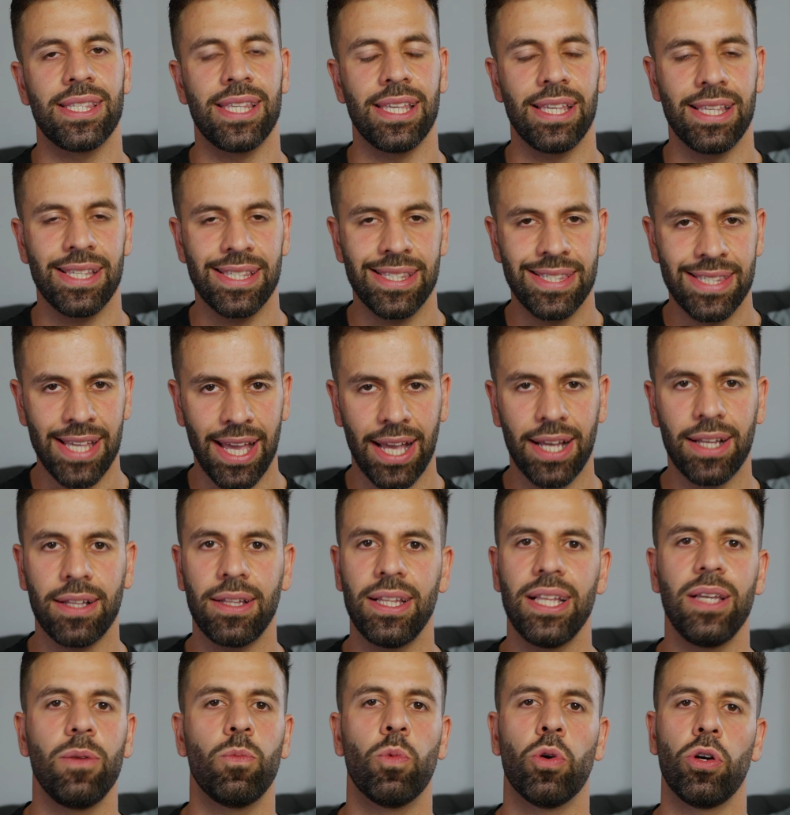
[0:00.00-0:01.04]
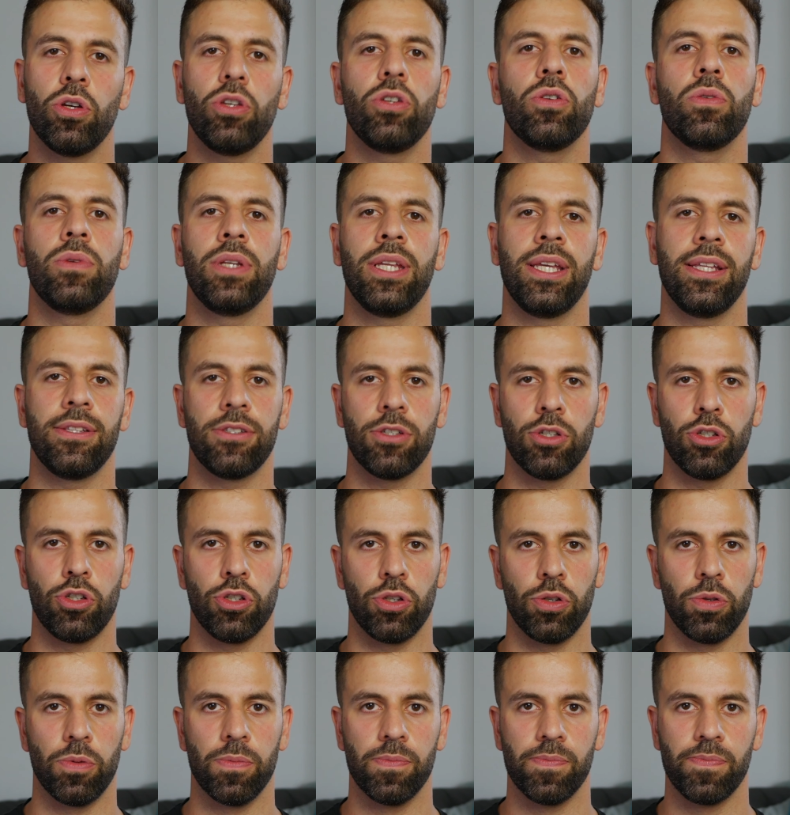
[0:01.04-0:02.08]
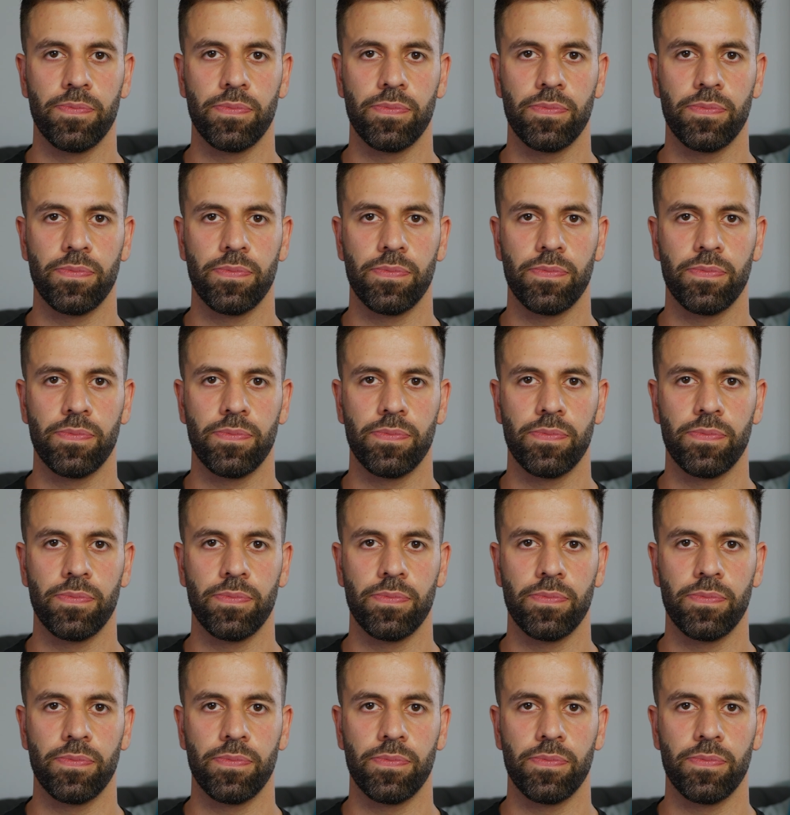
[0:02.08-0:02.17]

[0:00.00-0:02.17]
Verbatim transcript: exactly what you need to do.